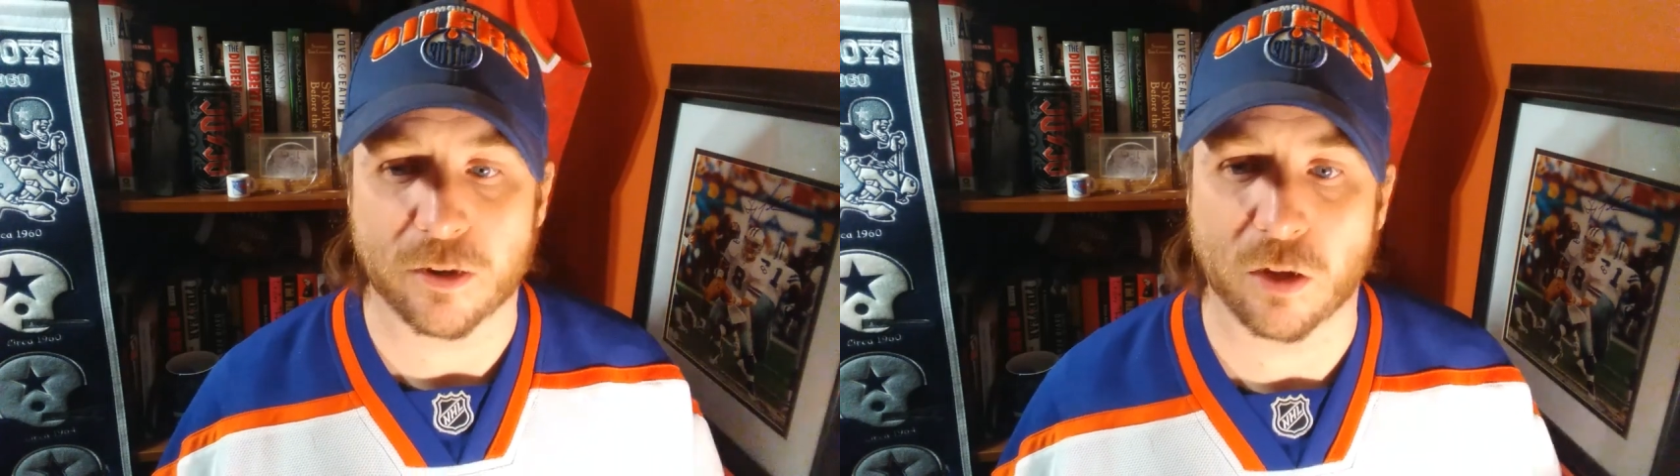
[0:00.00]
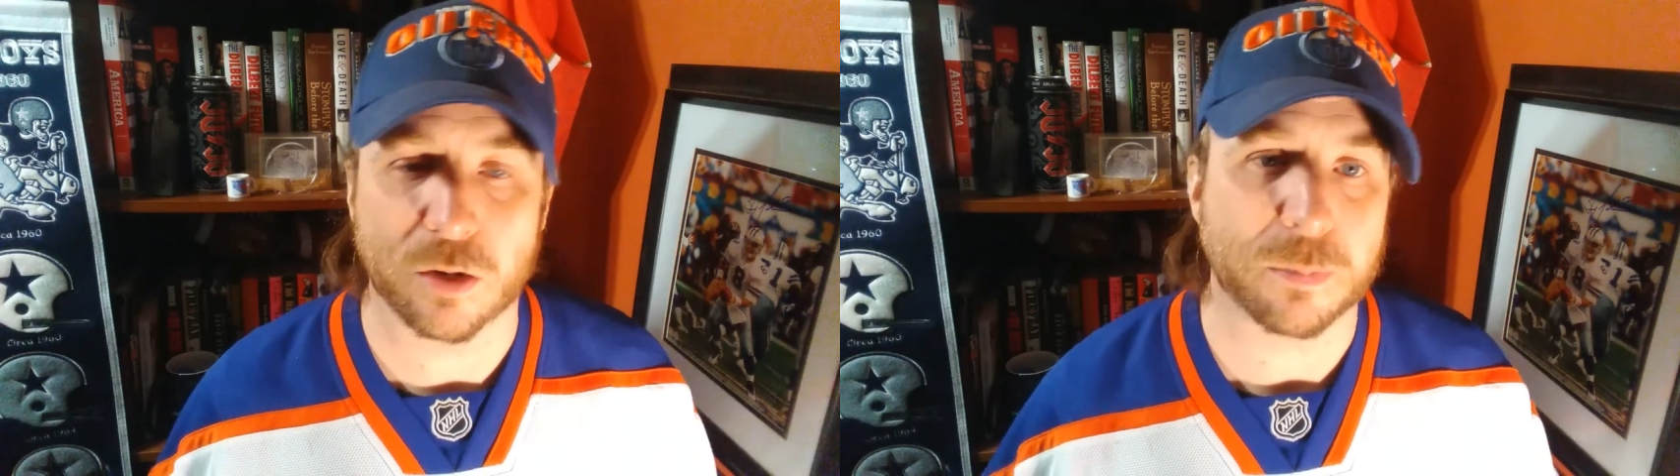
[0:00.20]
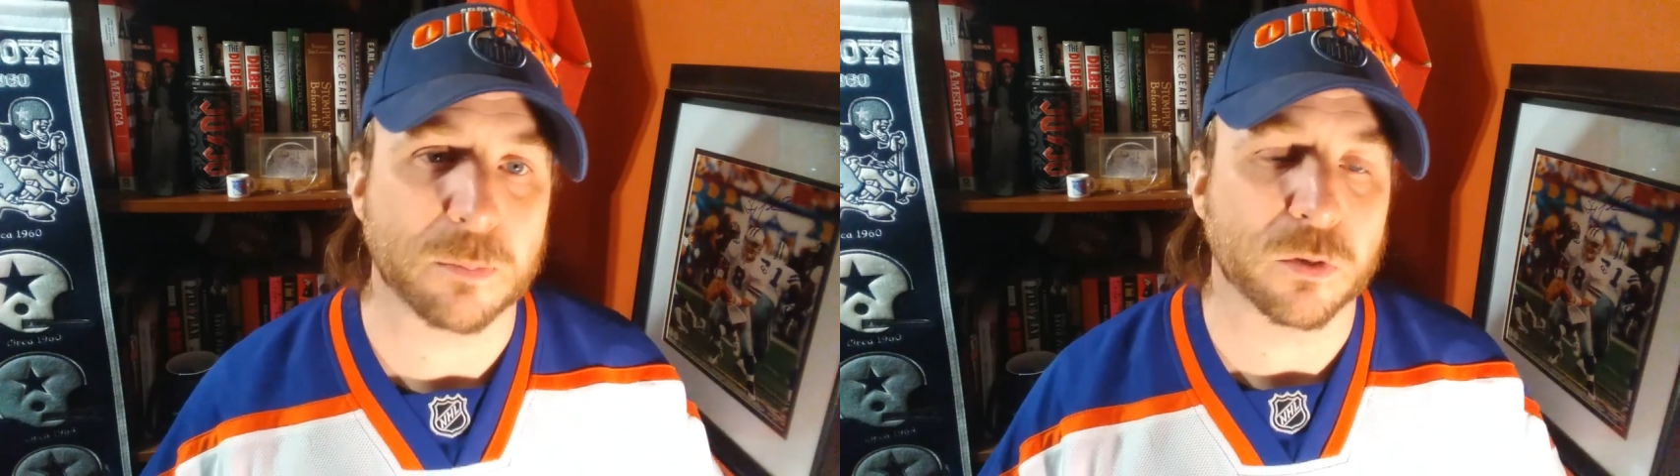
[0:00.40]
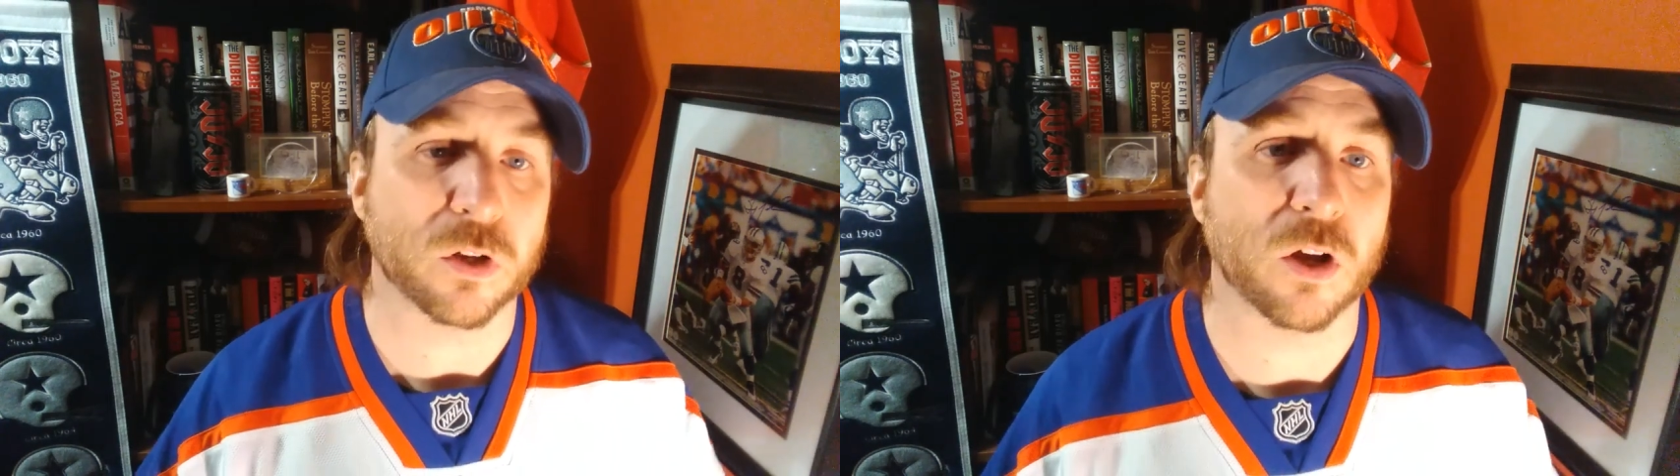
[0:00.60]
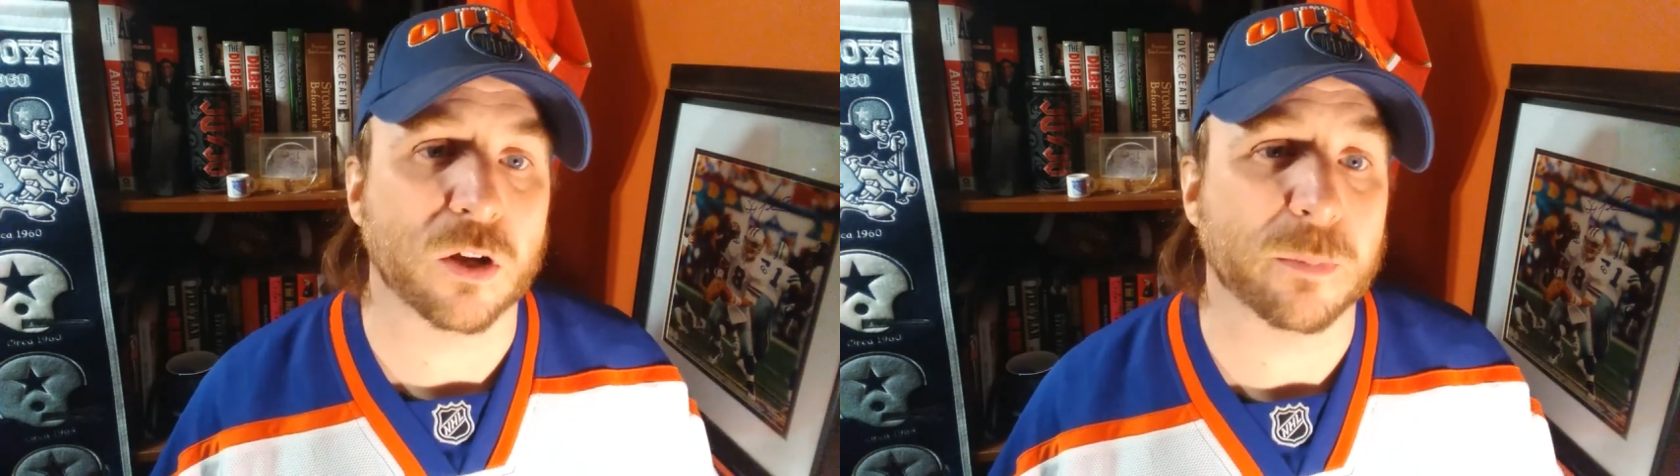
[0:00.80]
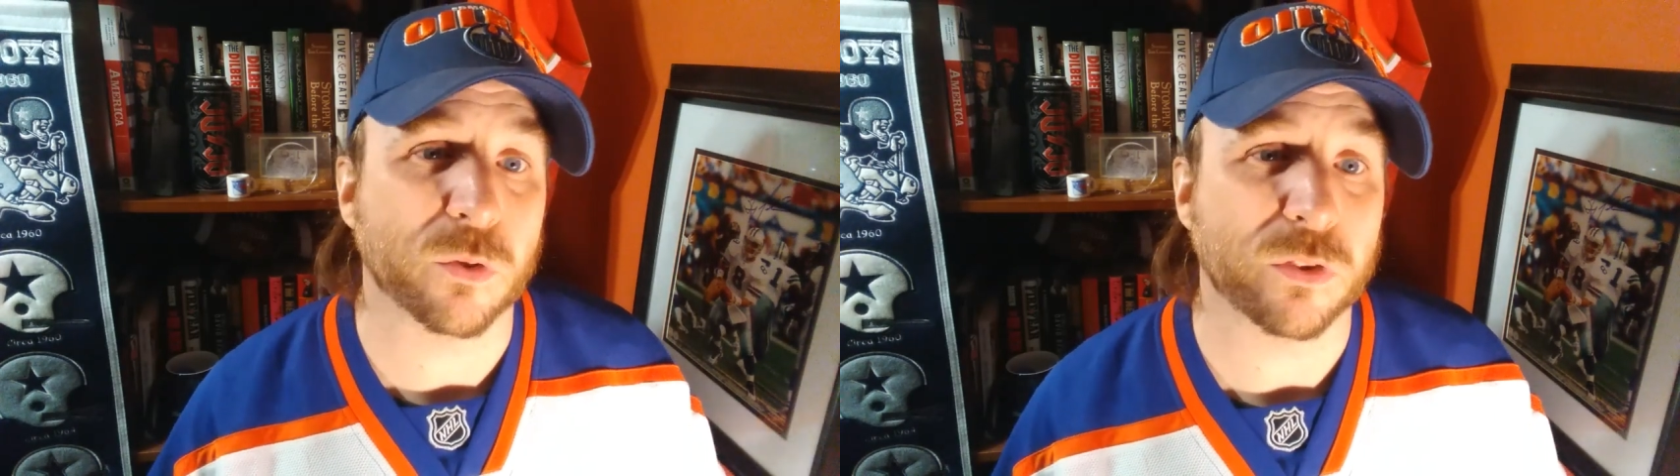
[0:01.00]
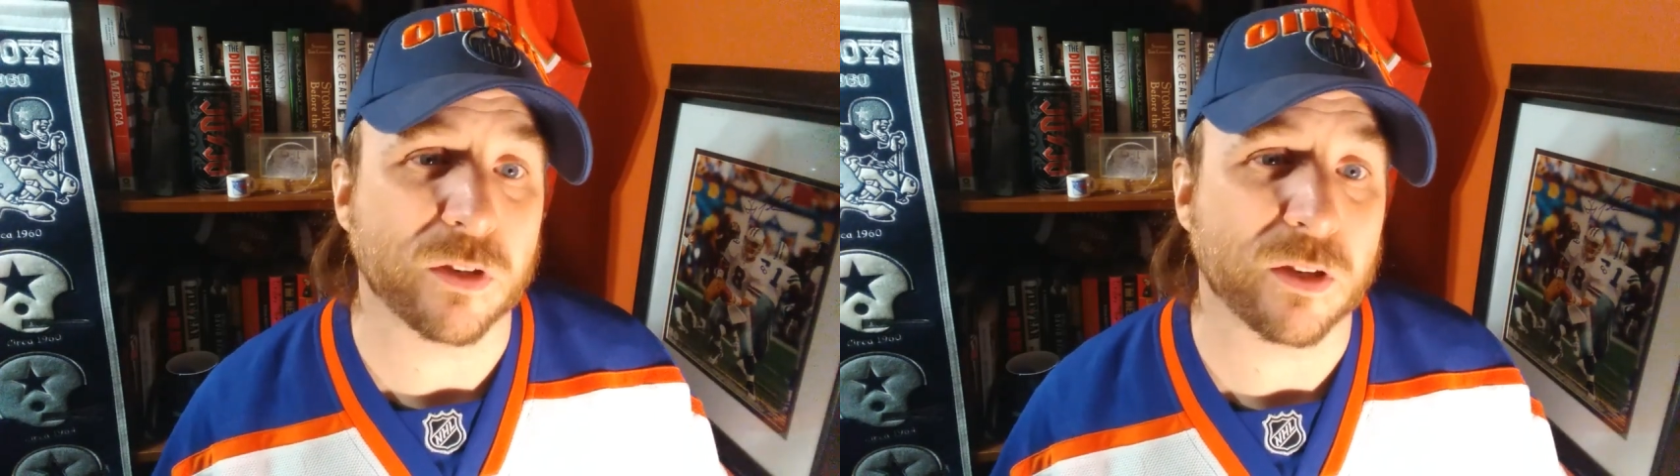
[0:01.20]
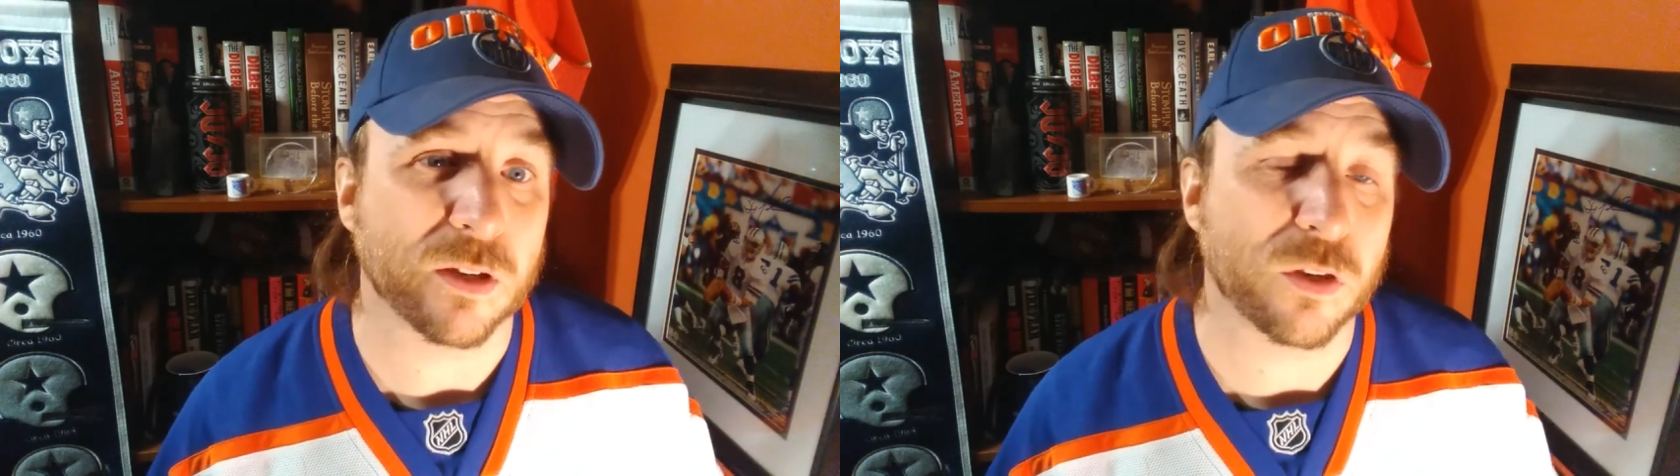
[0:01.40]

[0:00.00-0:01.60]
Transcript: A lot of people talk about the